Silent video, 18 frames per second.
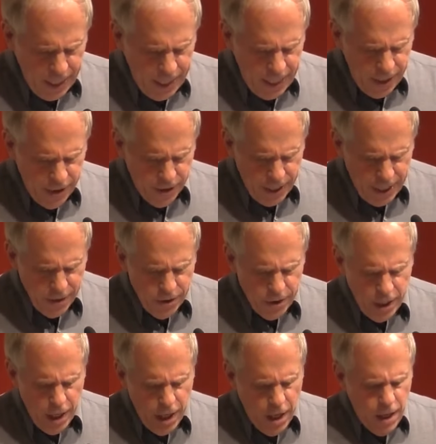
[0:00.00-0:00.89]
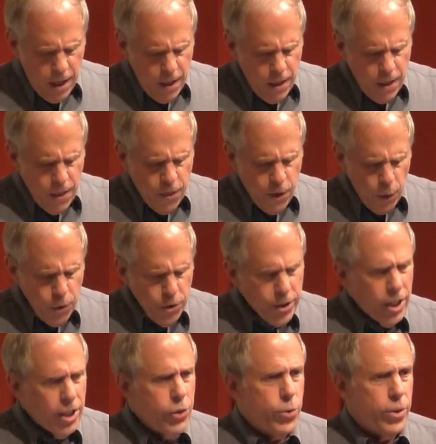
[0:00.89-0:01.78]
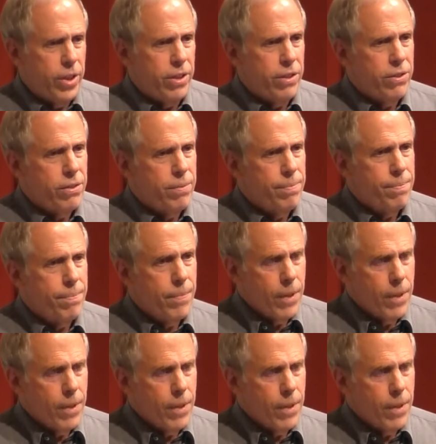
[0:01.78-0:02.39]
He says, those countries